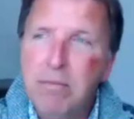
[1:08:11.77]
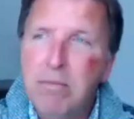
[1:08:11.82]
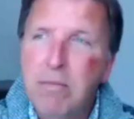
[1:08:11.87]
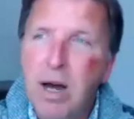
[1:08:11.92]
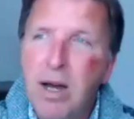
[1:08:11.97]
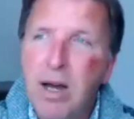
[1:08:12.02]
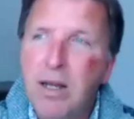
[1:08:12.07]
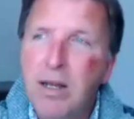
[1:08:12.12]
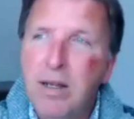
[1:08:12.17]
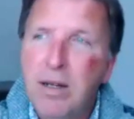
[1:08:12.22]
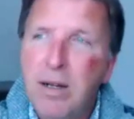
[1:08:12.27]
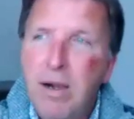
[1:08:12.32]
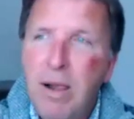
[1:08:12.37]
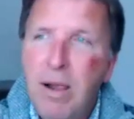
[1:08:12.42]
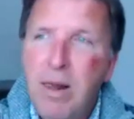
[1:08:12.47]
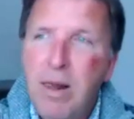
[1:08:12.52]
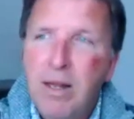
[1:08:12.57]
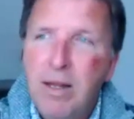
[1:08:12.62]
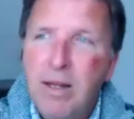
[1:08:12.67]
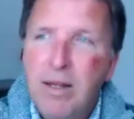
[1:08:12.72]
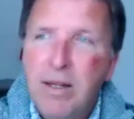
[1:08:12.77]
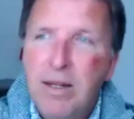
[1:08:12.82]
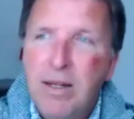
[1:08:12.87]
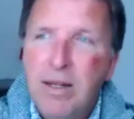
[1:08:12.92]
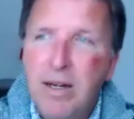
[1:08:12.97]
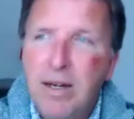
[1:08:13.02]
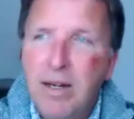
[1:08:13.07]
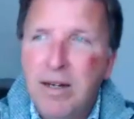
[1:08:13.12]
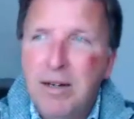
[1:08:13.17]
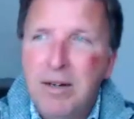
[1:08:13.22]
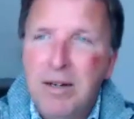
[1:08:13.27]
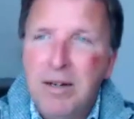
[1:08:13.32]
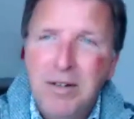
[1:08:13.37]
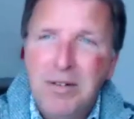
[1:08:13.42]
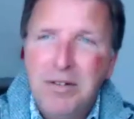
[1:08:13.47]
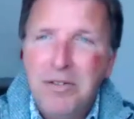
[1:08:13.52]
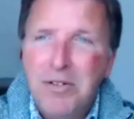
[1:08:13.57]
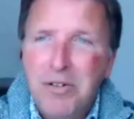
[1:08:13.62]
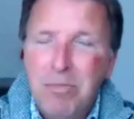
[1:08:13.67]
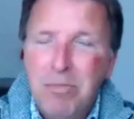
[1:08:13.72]
My uh,
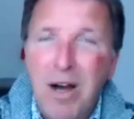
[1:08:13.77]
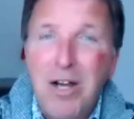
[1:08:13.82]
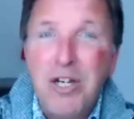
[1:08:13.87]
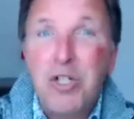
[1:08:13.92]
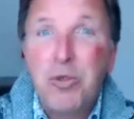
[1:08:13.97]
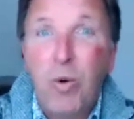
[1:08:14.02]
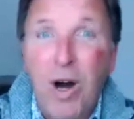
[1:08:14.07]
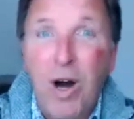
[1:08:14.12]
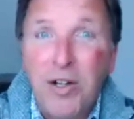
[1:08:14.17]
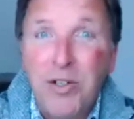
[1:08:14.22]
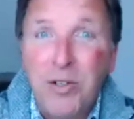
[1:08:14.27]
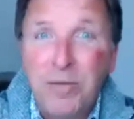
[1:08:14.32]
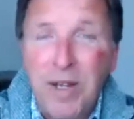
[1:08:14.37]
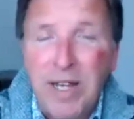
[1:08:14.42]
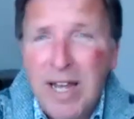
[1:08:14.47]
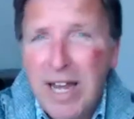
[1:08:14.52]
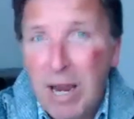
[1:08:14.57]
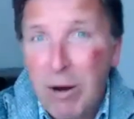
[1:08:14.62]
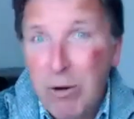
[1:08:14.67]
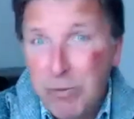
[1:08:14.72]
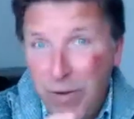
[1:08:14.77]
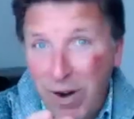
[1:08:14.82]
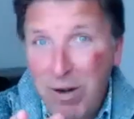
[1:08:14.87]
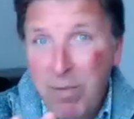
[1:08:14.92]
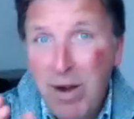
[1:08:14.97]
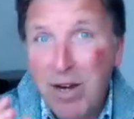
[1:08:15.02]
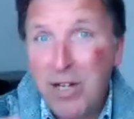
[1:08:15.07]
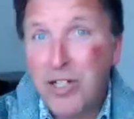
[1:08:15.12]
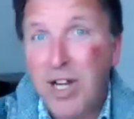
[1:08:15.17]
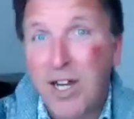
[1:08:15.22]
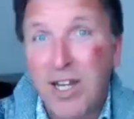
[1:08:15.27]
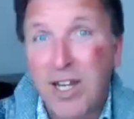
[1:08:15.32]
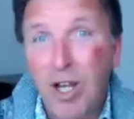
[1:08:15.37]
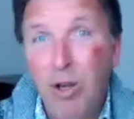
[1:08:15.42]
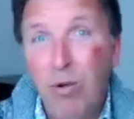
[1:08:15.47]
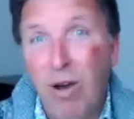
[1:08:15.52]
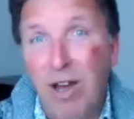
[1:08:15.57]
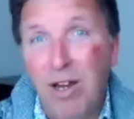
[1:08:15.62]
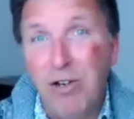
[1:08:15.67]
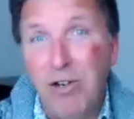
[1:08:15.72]
my joie de He was very much like
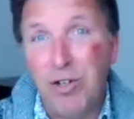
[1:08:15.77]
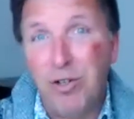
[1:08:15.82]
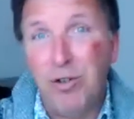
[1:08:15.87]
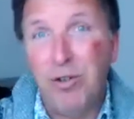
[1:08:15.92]
you, Andrew.